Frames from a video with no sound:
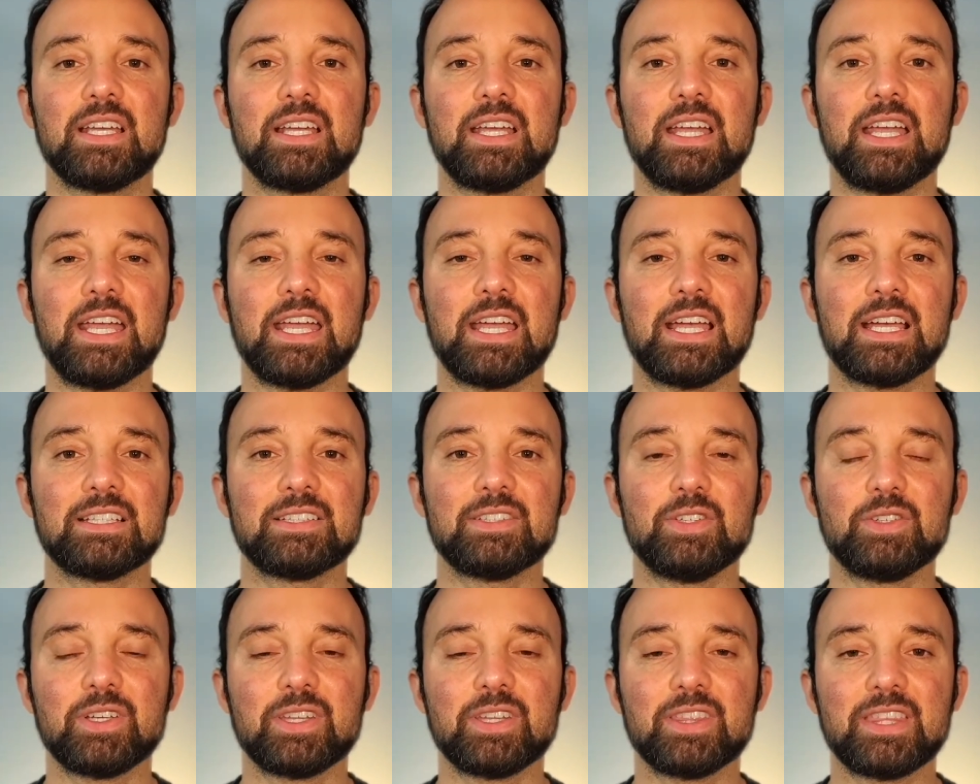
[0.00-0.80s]
And you
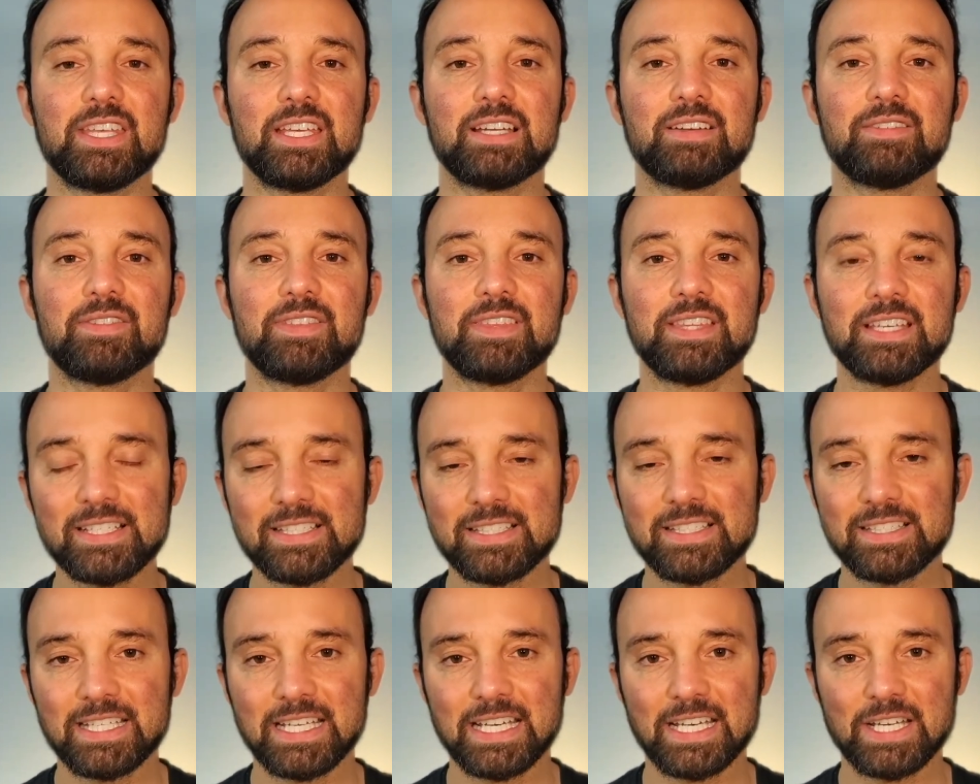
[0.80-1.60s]
can think of this
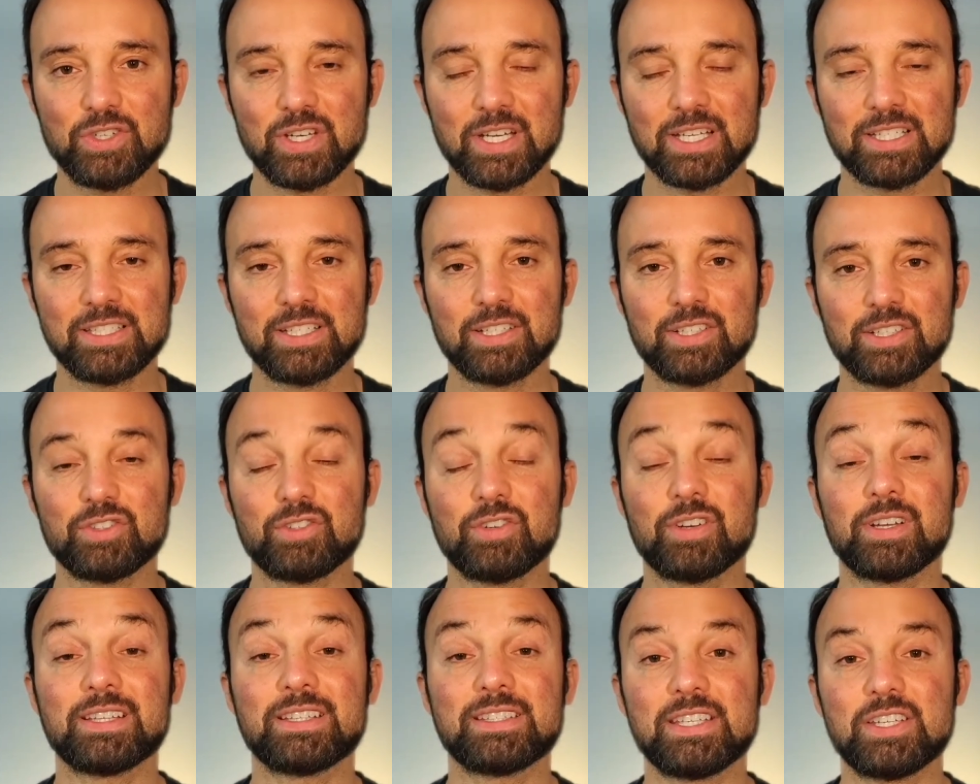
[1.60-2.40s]
stage as your
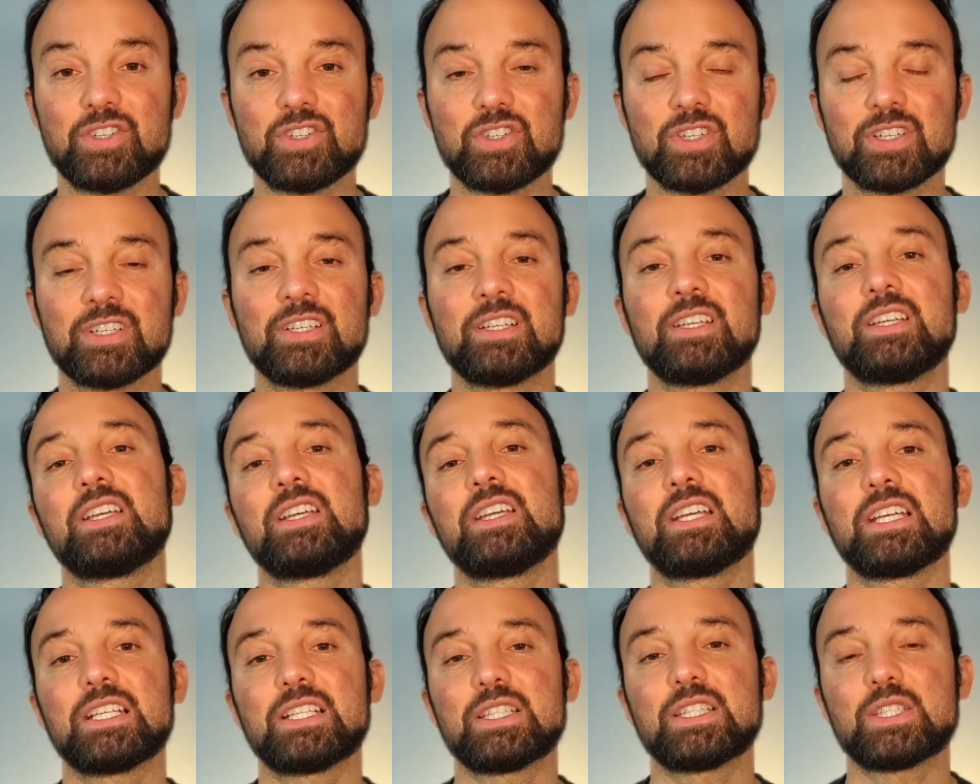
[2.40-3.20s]
transition
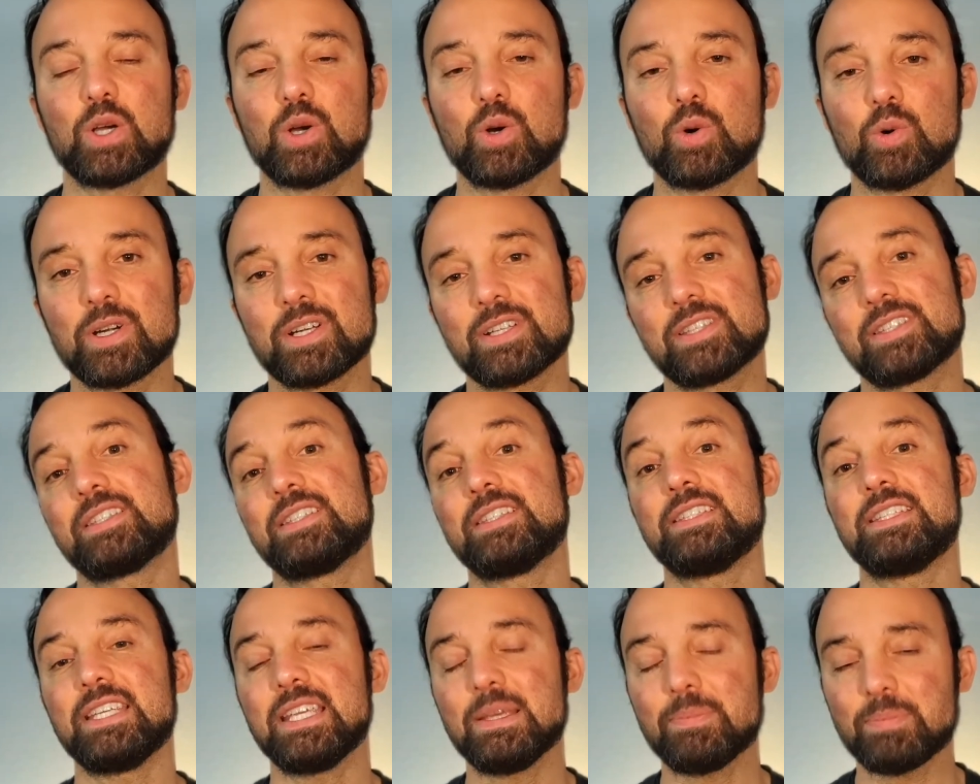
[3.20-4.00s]
towards
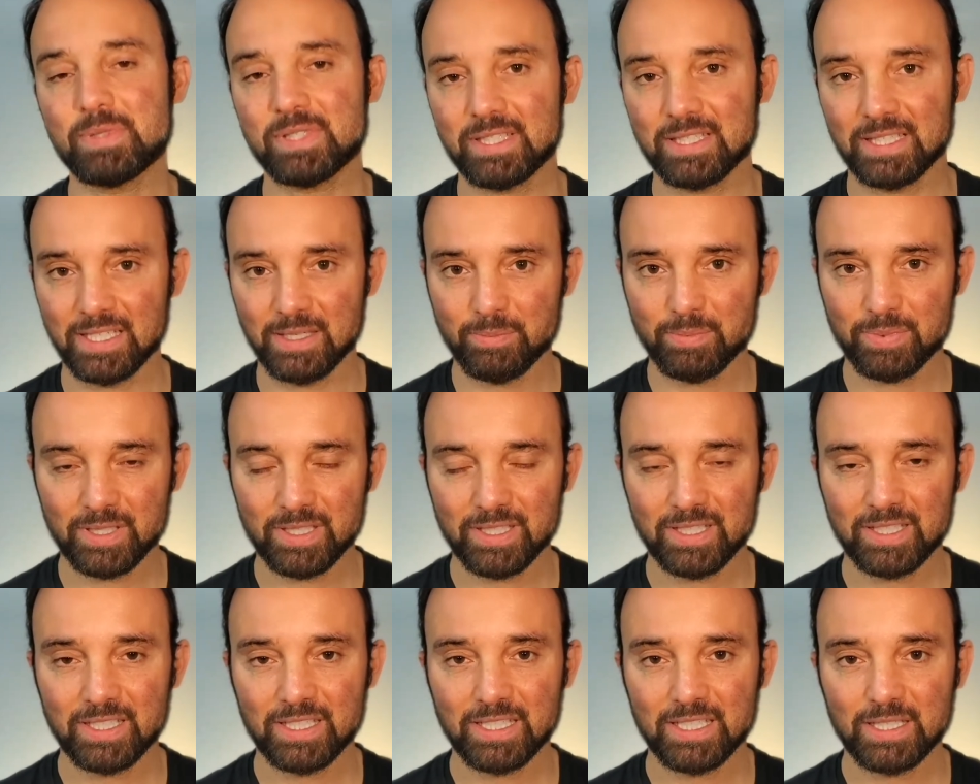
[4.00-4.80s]
deep sleep,
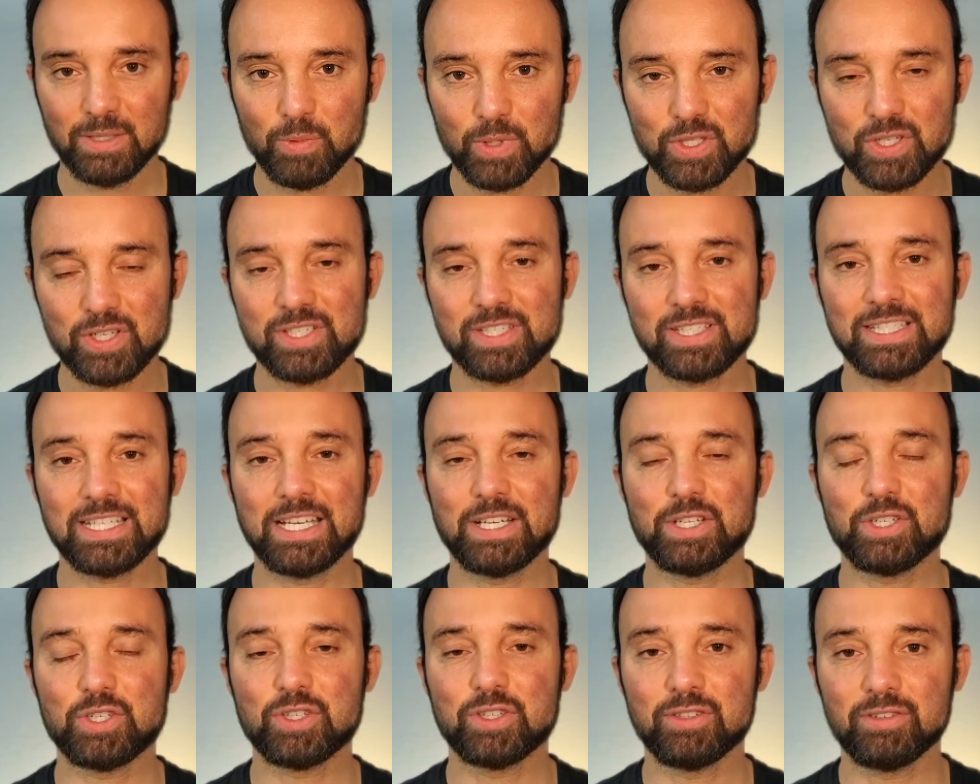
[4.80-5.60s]
which is
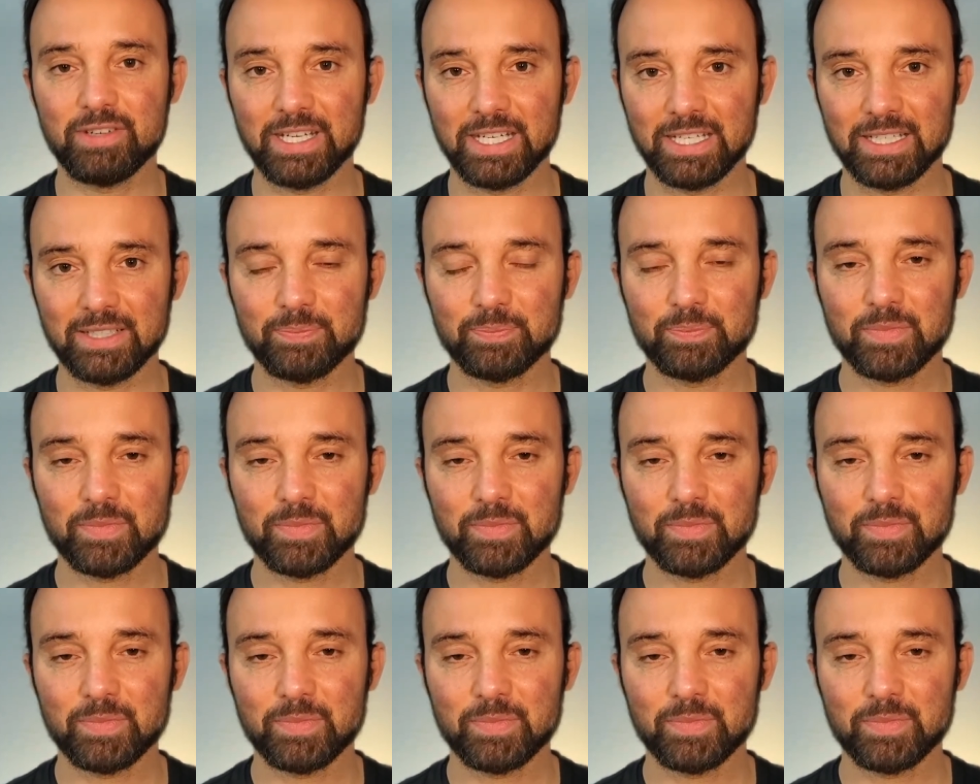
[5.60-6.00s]
stage three.